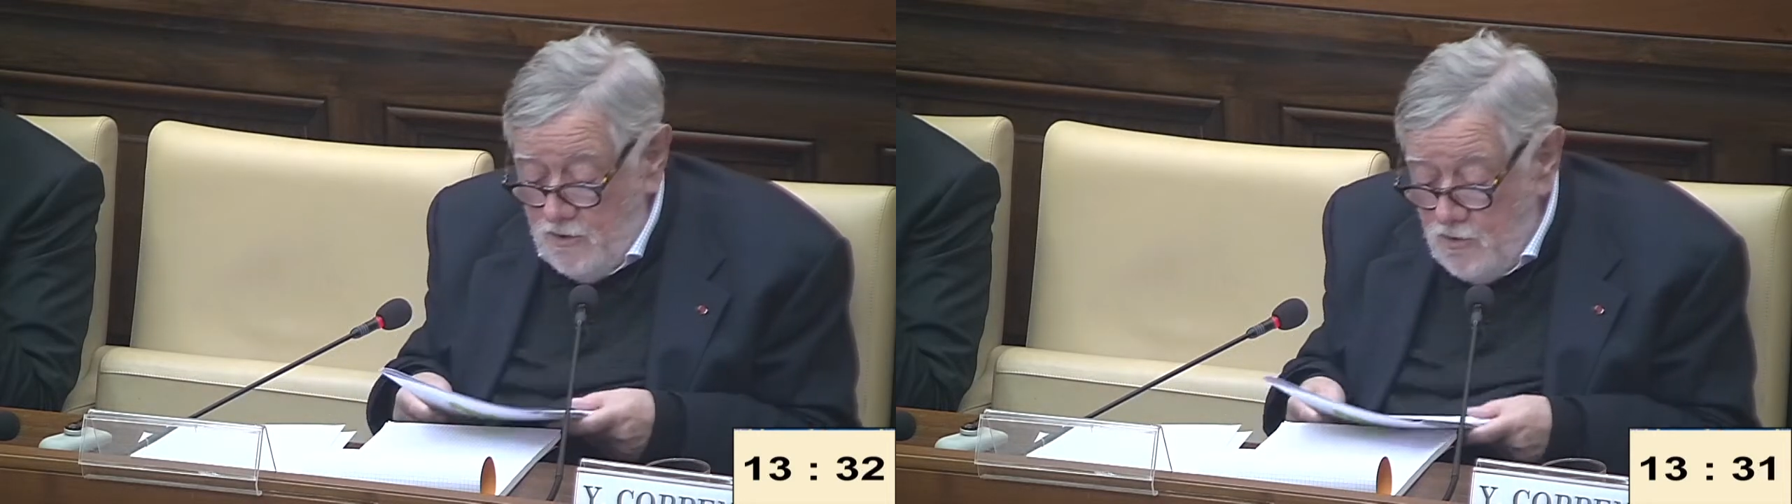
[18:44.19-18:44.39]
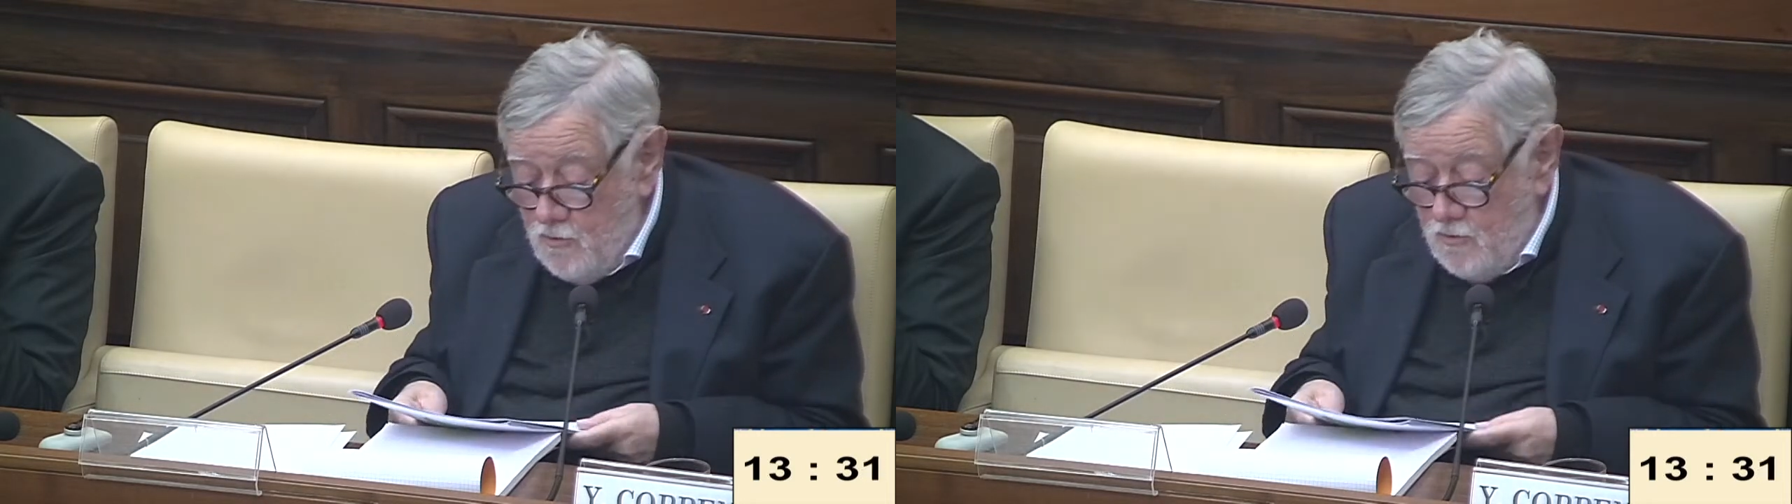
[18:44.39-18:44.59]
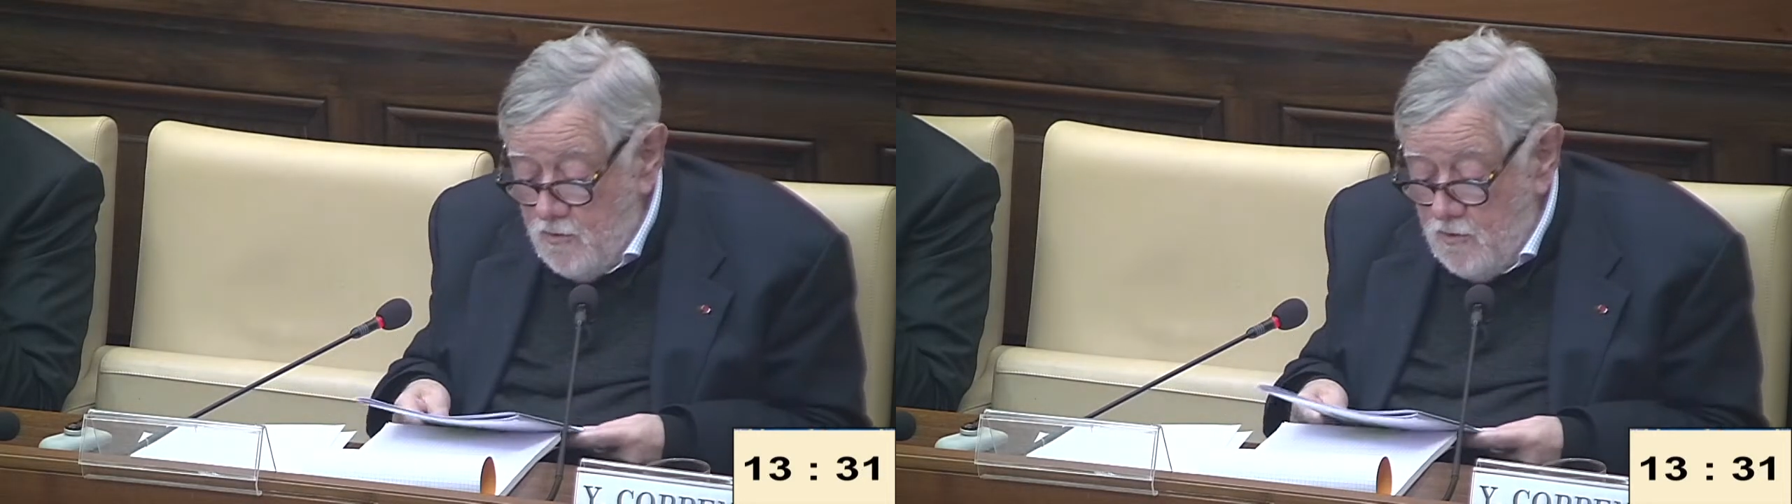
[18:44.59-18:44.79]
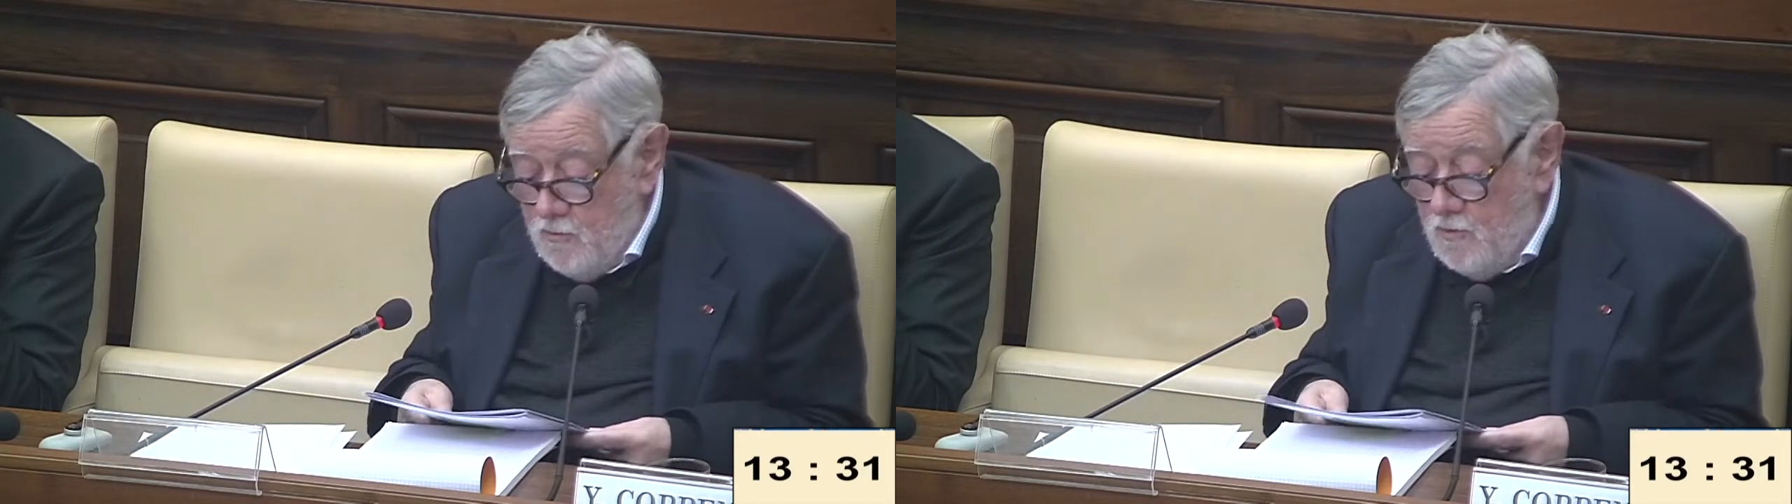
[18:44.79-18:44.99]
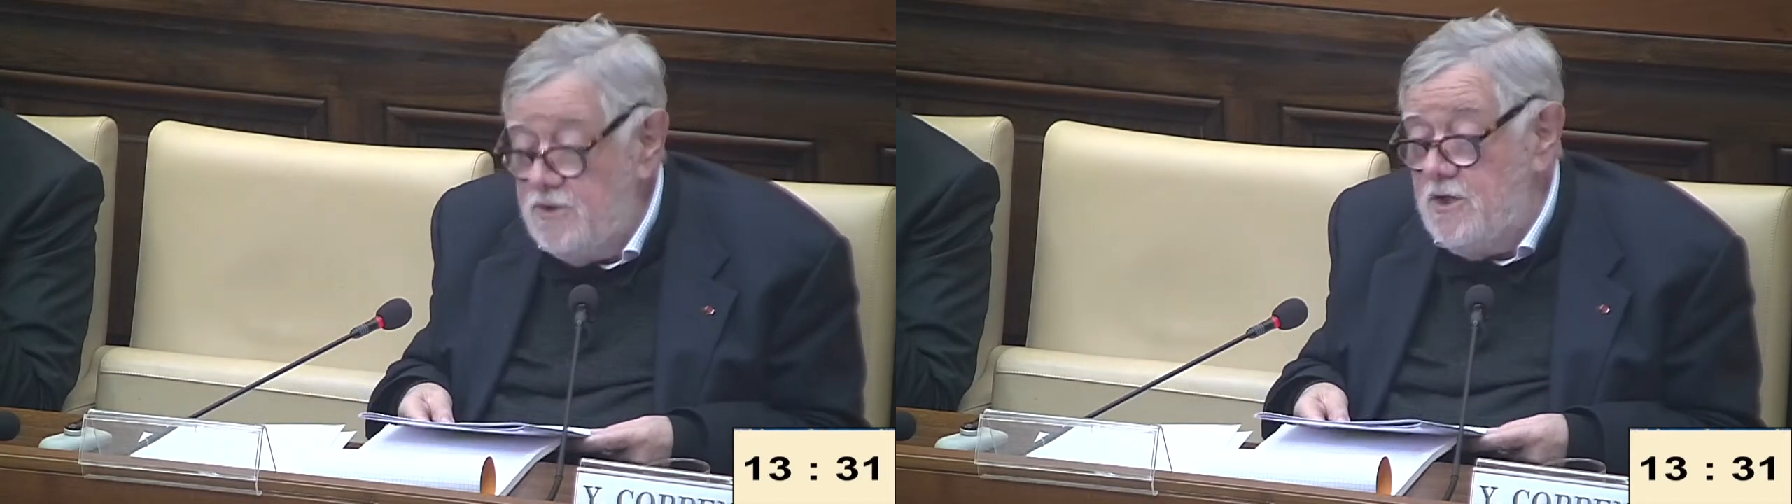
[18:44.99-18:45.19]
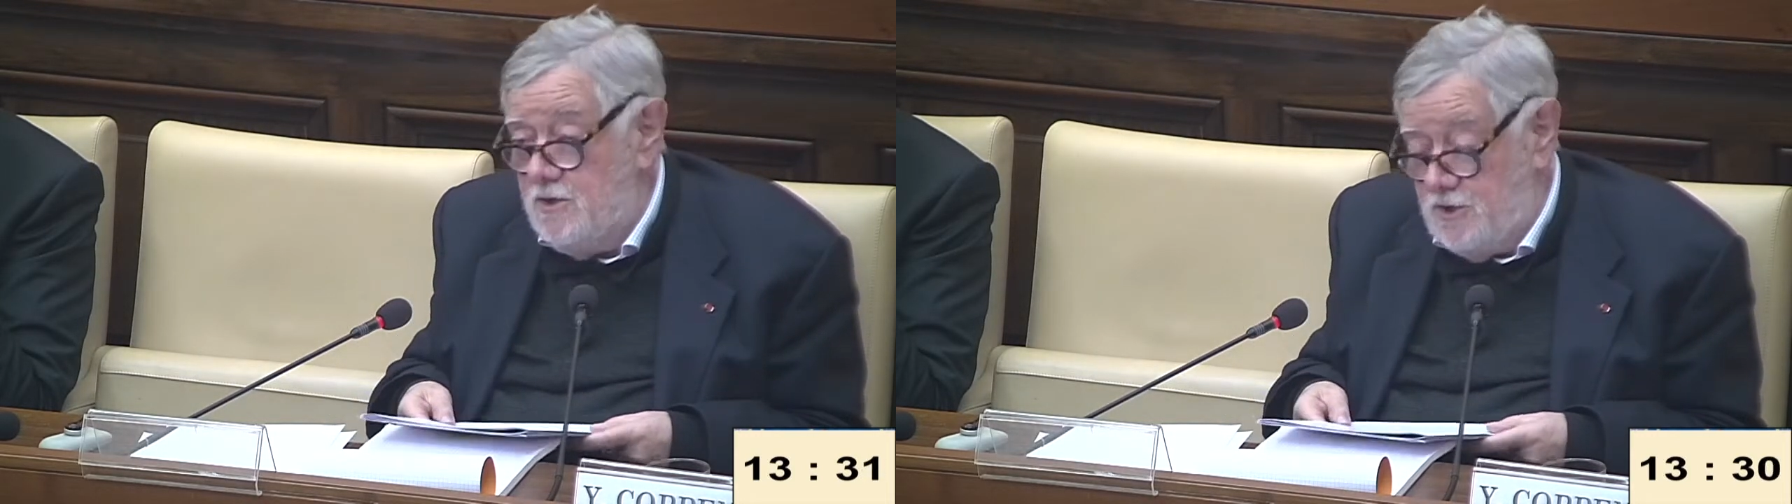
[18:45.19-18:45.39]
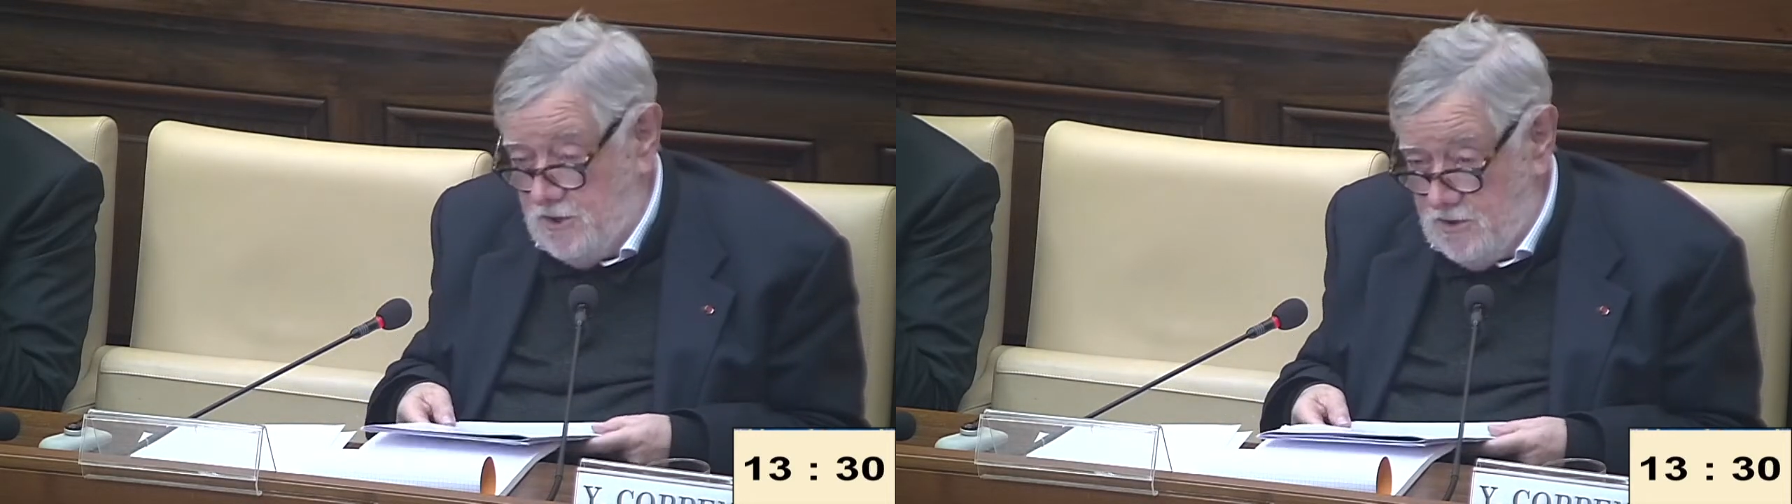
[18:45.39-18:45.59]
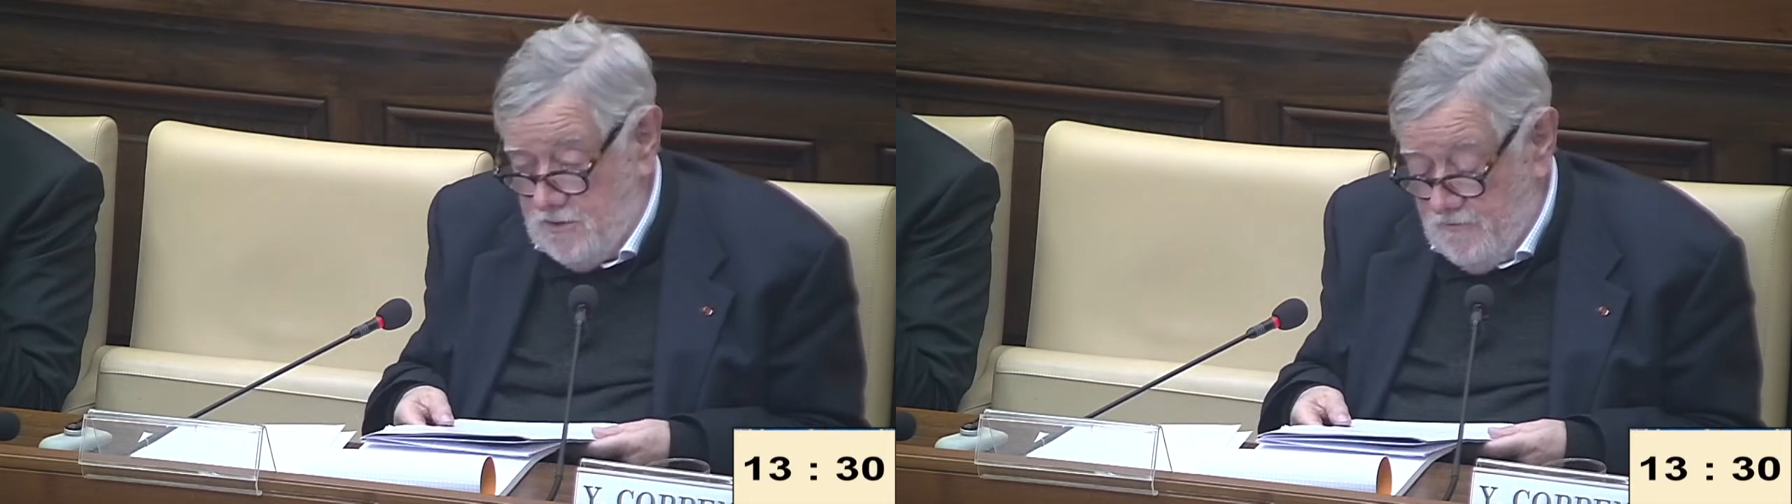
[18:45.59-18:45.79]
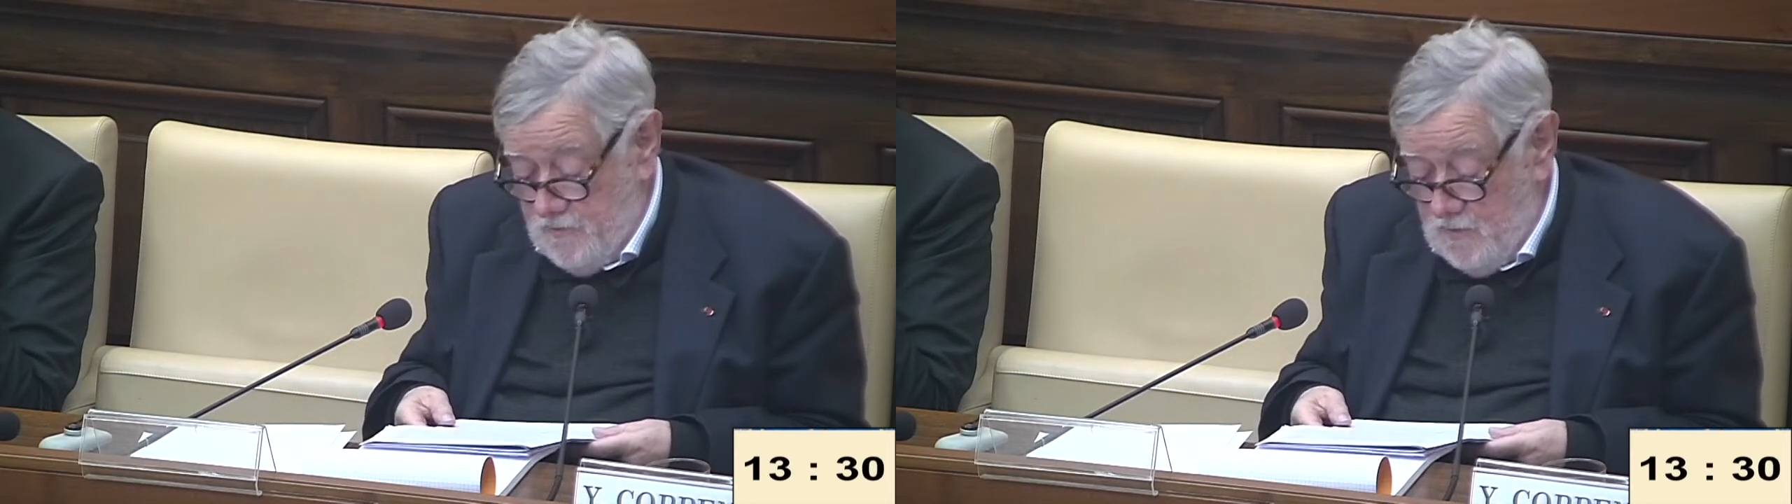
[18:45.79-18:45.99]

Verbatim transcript: new researches,